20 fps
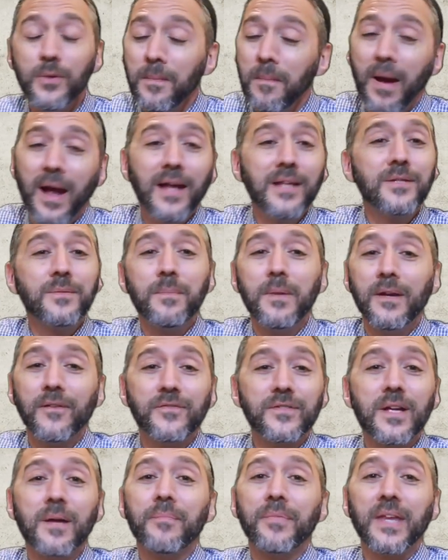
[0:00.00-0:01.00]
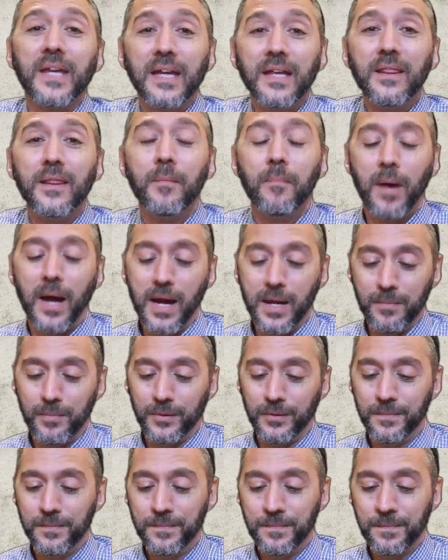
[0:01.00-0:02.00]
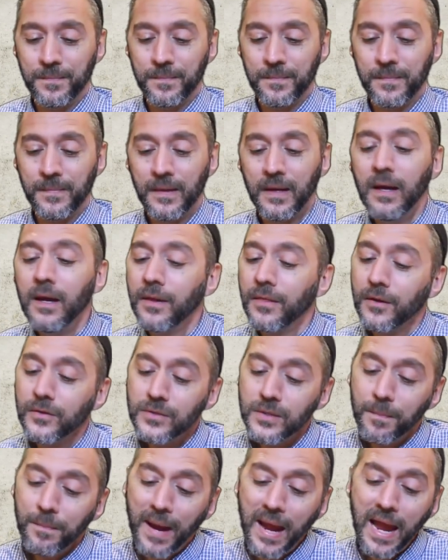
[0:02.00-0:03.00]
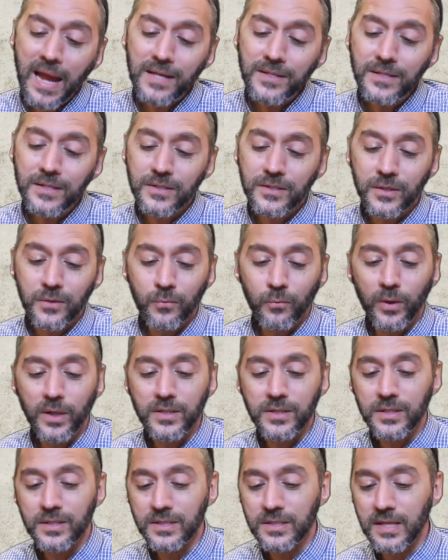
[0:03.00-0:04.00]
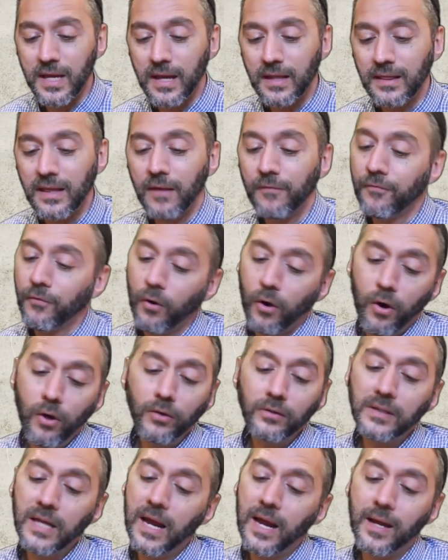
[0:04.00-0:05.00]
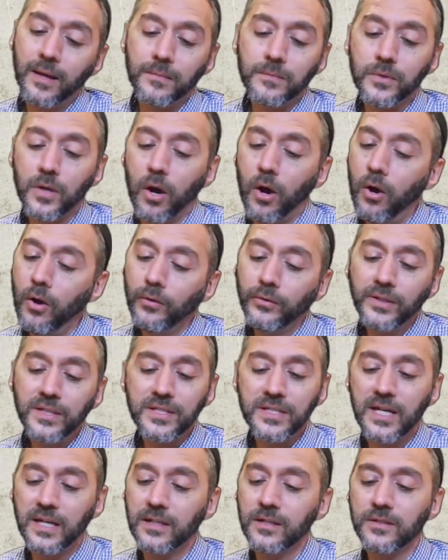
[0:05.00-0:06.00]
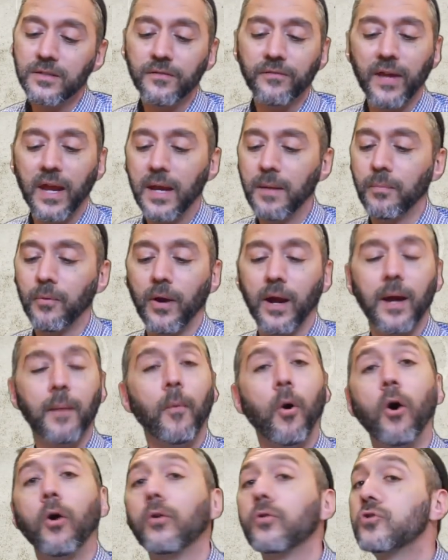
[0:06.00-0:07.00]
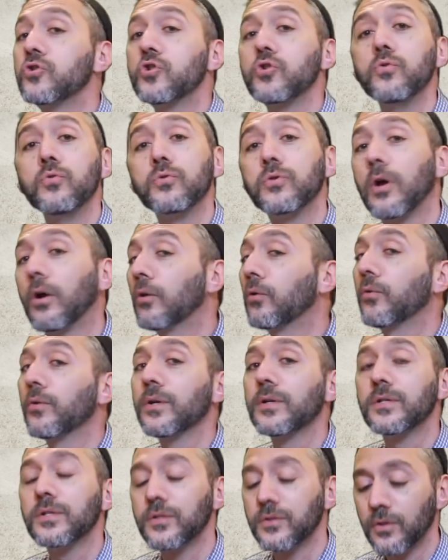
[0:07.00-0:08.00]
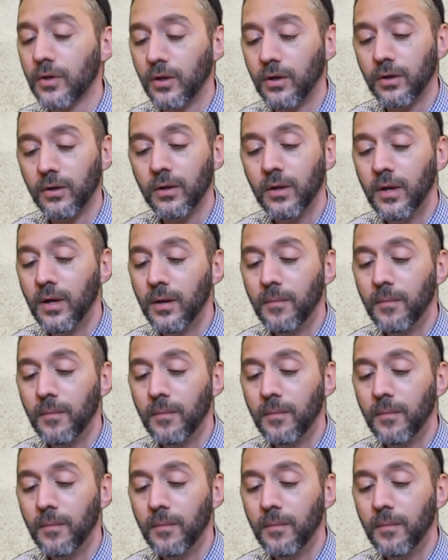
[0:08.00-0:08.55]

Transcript: reminds me of something in the Bible. There's a passage in which it said that for all times, all descendants of Abraham, all Jews, all Christians, all